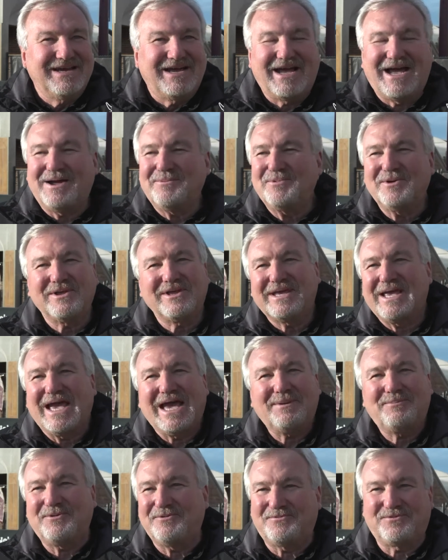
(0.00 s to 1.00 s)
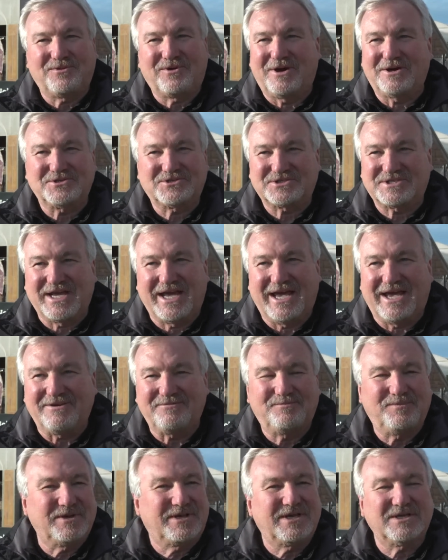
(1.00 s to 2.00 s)
I'm really happy for our staff,
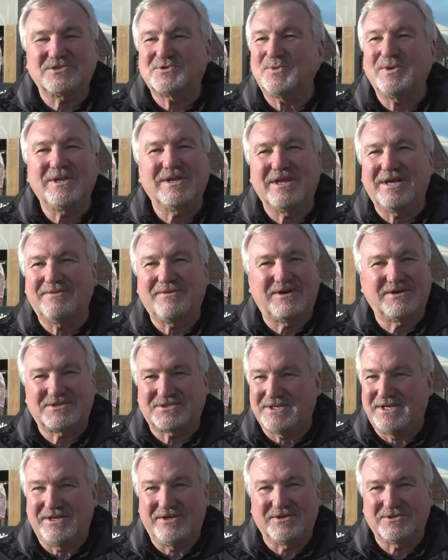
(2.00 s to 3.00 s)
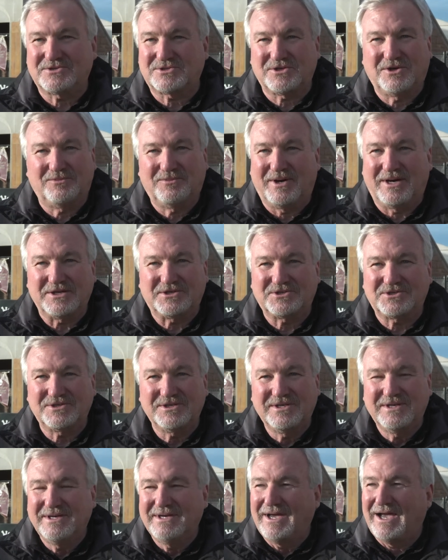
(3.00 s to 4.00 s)
because we love our seniors so much.
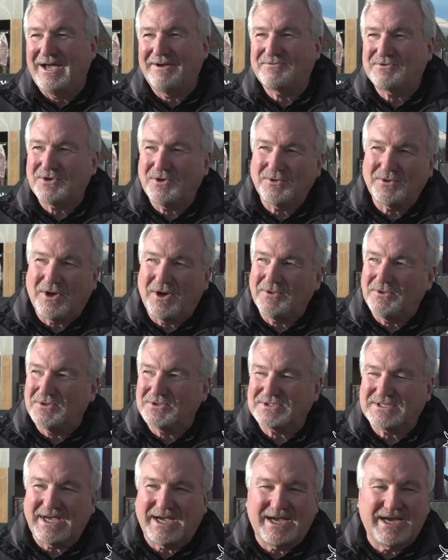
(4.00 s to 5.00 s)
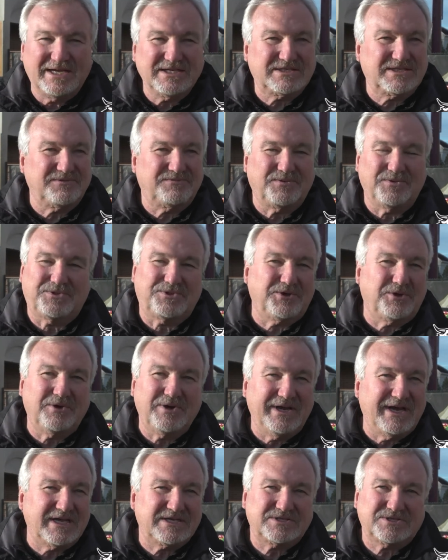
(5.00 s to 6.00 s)
I've told all those guys that for
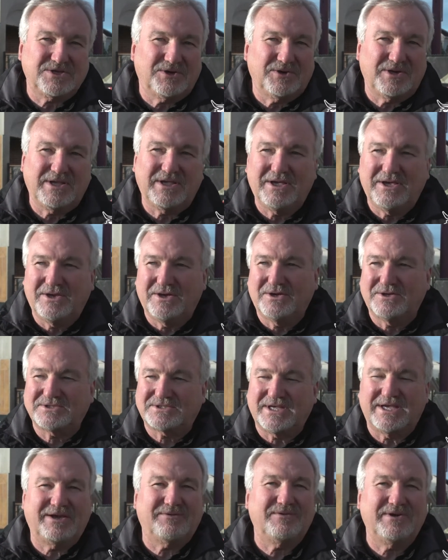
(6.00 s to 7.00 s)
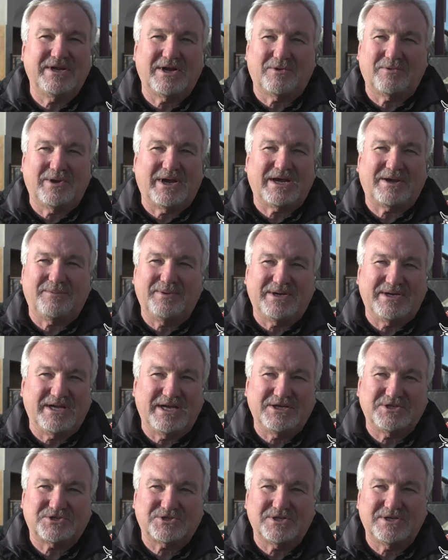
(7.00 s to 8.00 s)
next 30 years, they ever need a
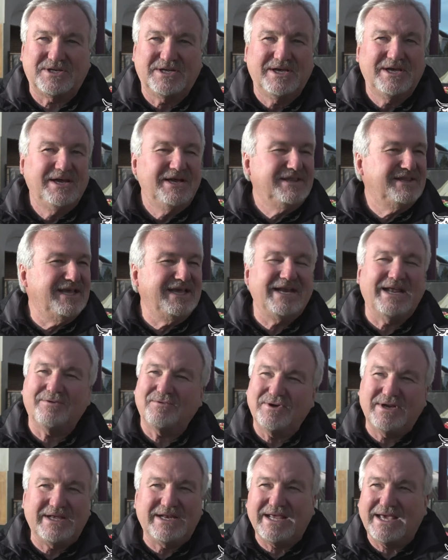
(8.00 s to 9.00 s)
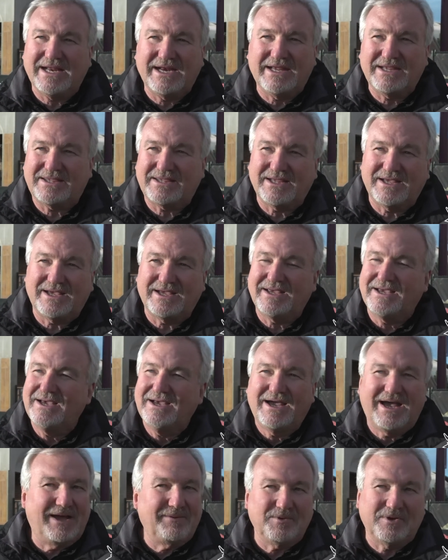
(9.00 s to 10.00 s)
recommendation, they never need
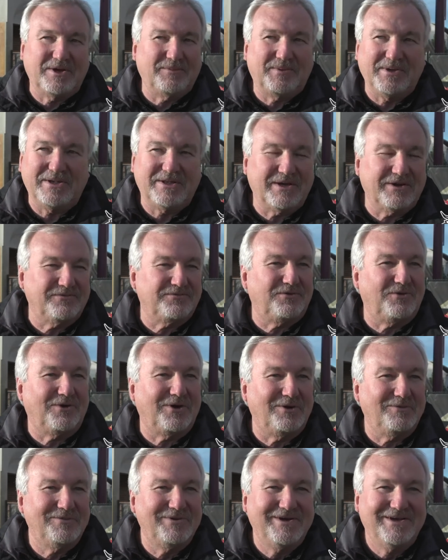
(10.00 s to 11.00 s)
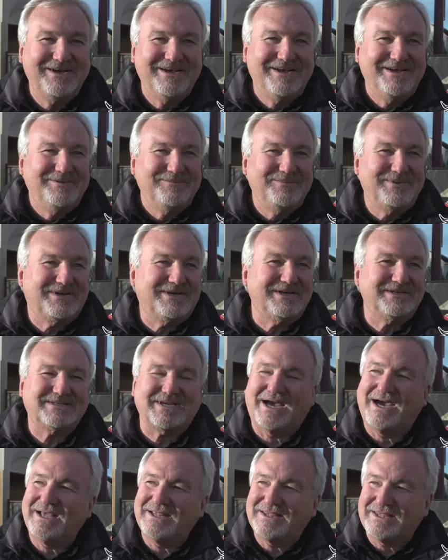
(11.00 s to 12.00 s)
anything, I'm gonna be there for them, because
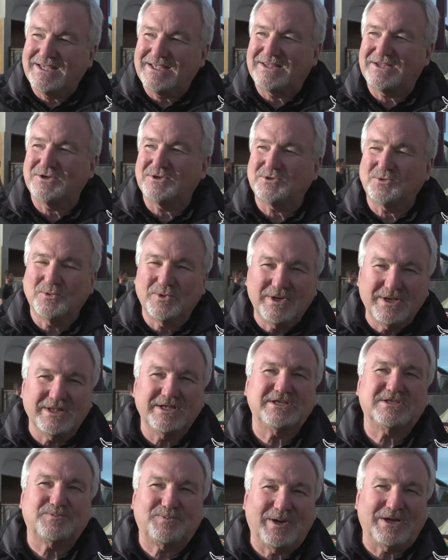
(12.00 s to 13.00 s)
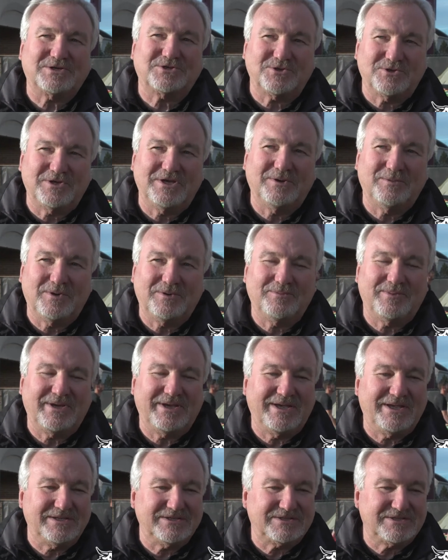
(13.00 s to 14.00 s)
I think they're really special human
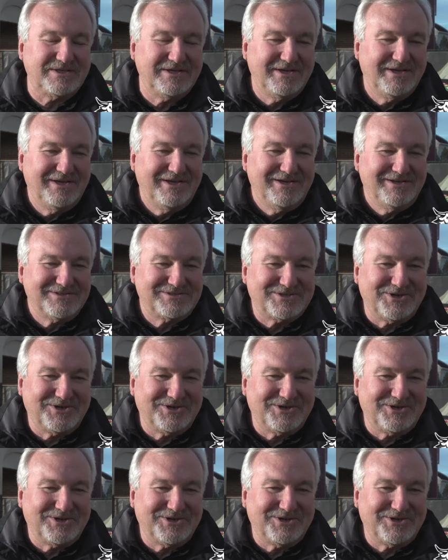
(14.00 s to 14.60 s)
beings.